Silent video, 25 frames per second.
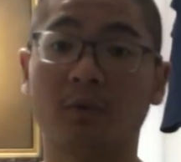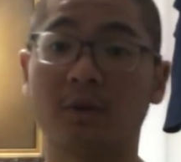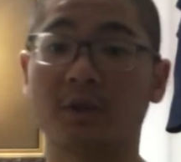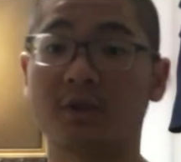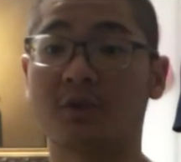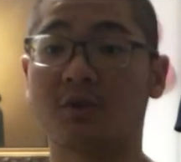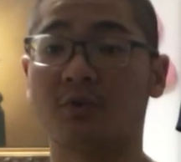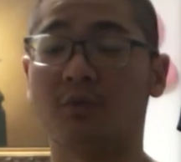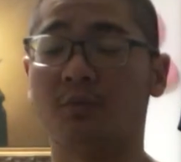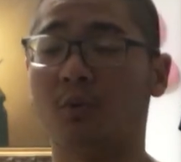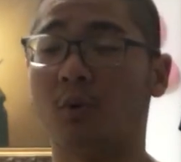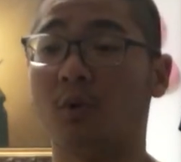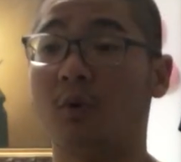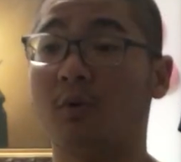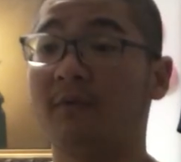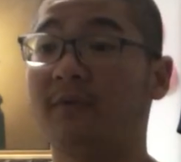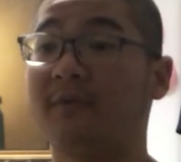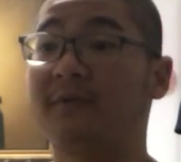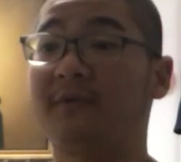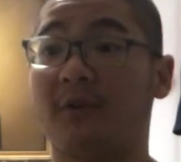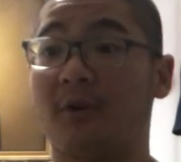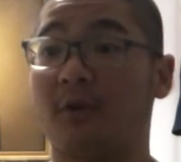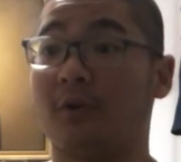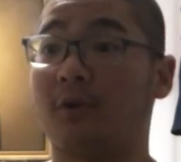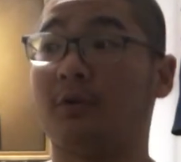which you will
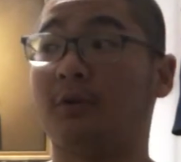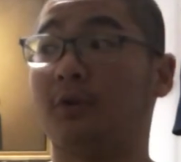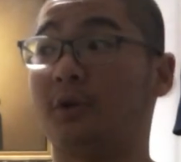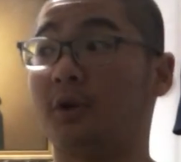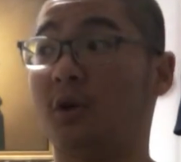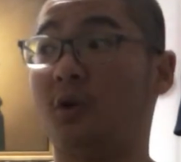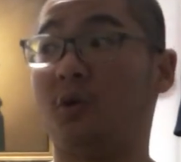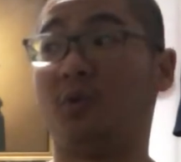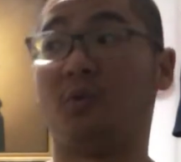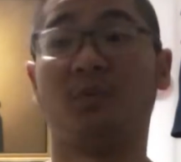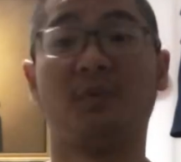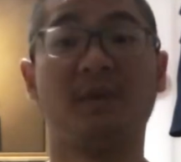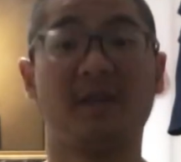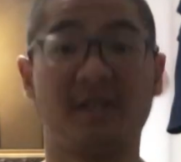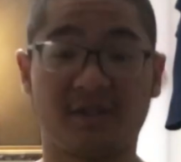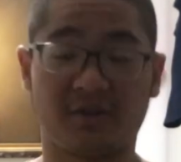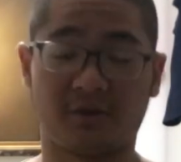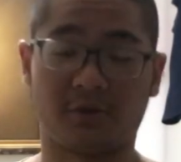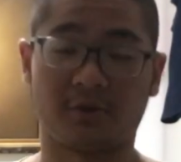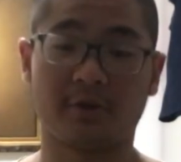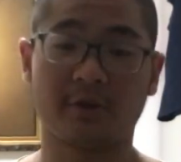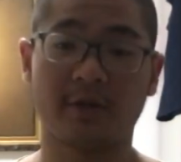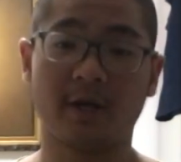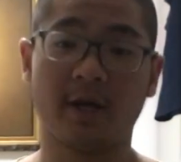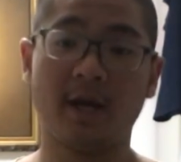further your own
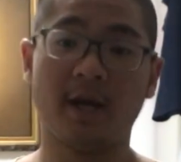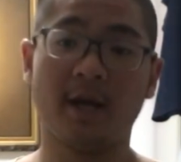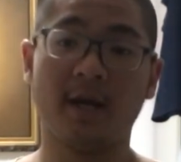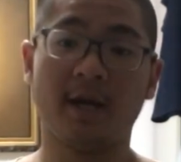research.